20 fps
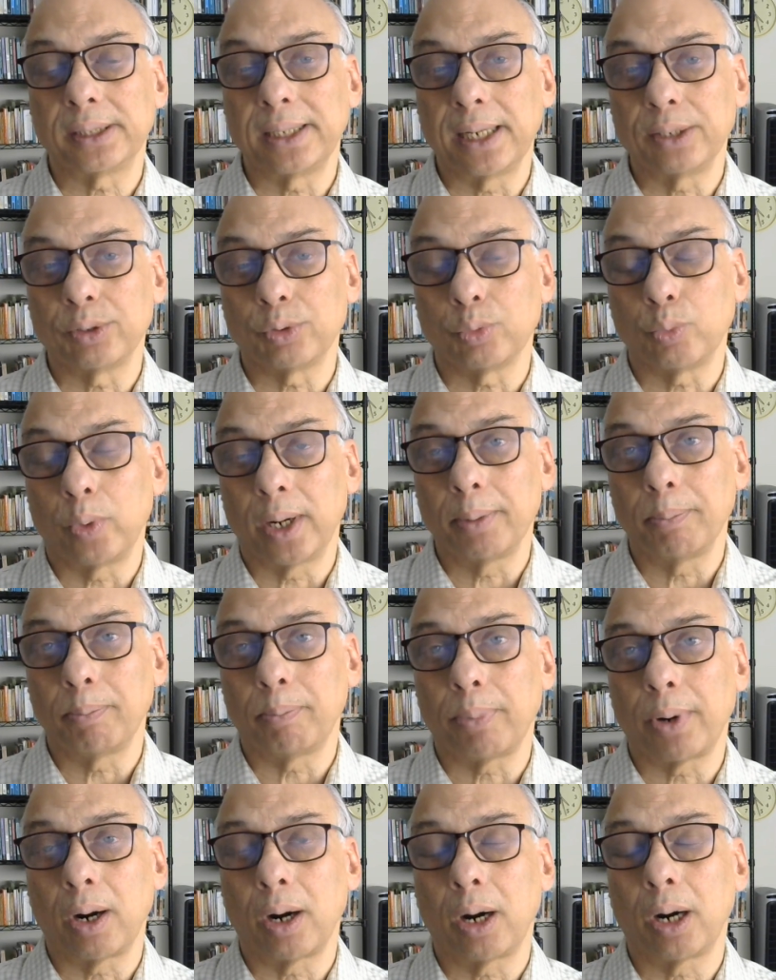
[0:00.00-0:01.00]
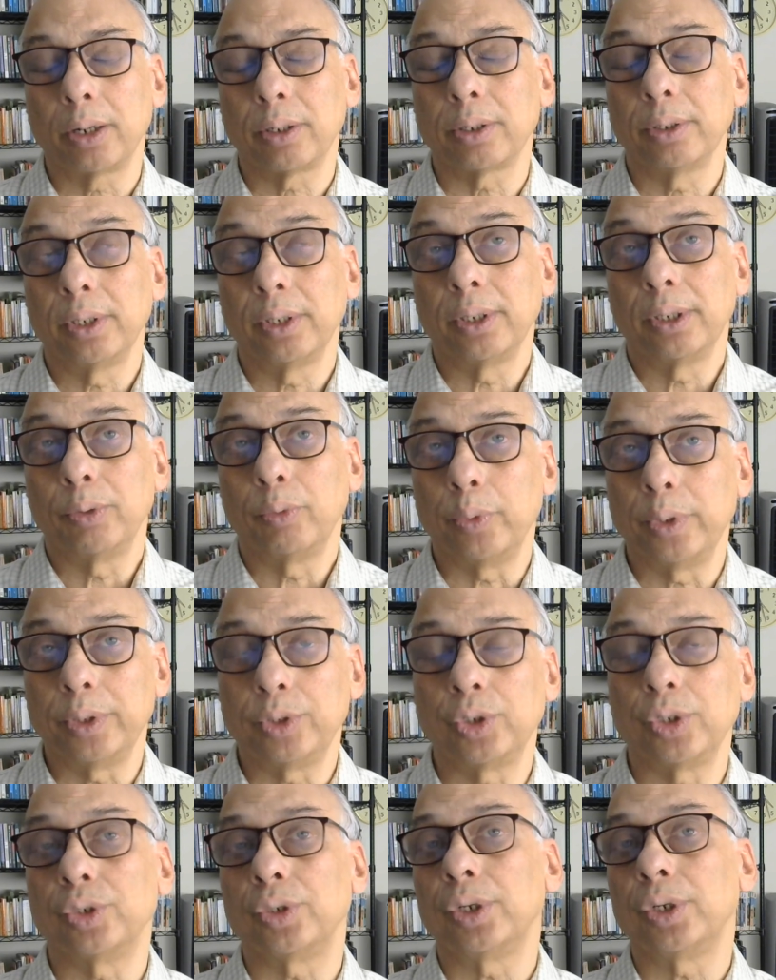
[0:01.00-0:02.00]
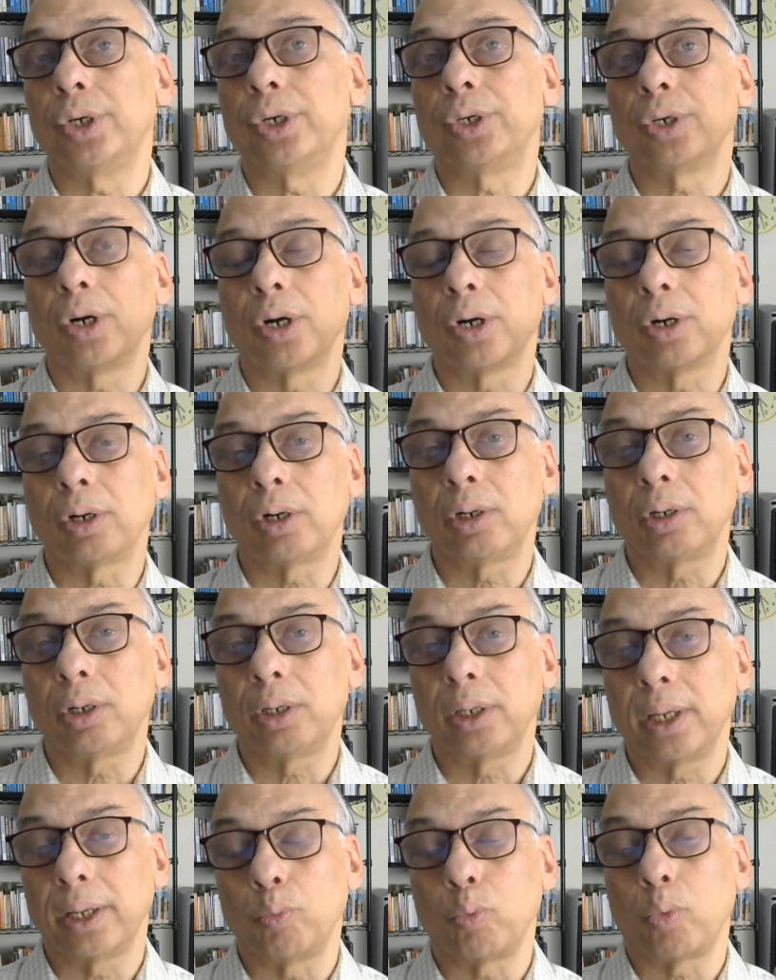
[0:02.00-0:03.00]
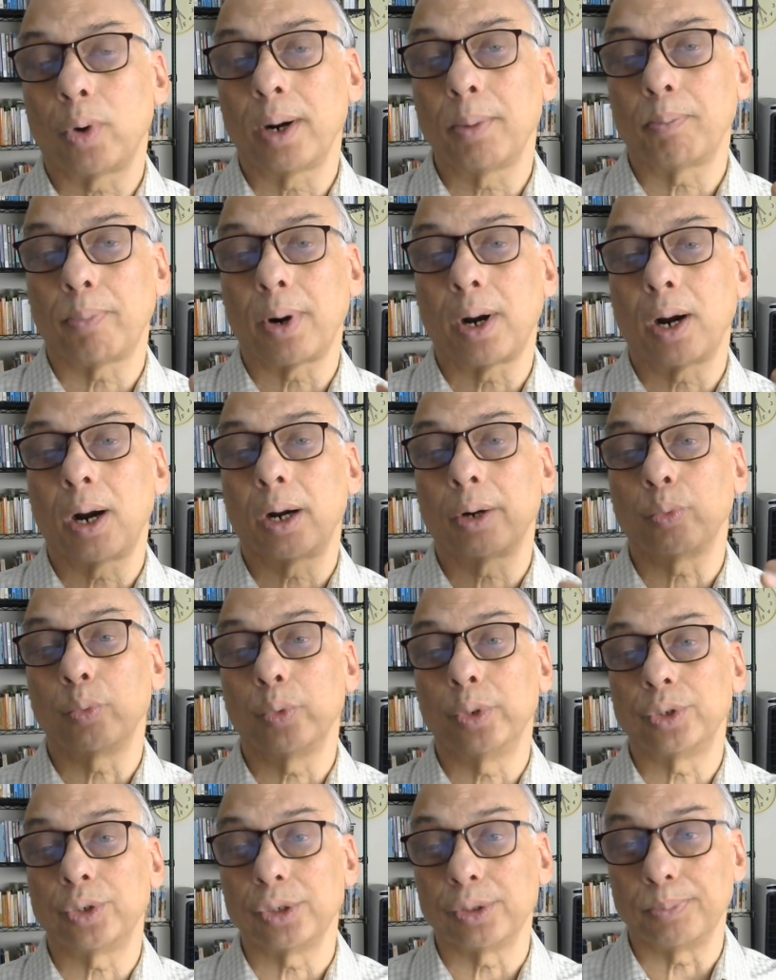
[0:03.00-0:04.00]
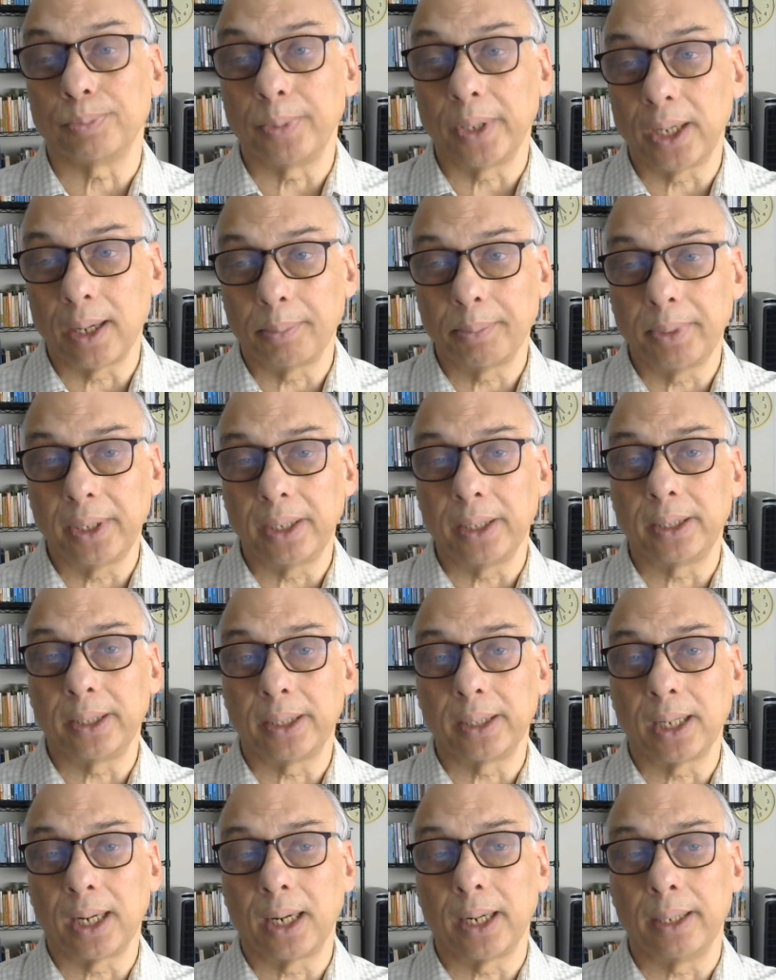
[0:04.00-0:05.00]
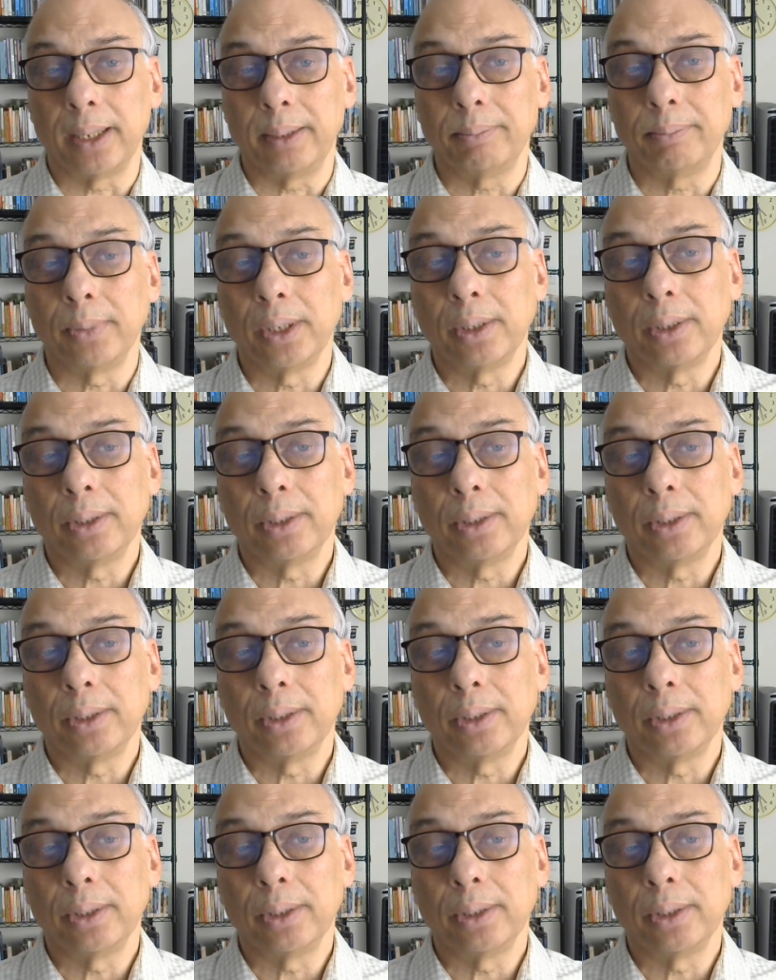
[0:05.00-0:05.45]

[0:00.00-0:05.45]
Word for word: There's one part which is eternal and one part which is becoming in time.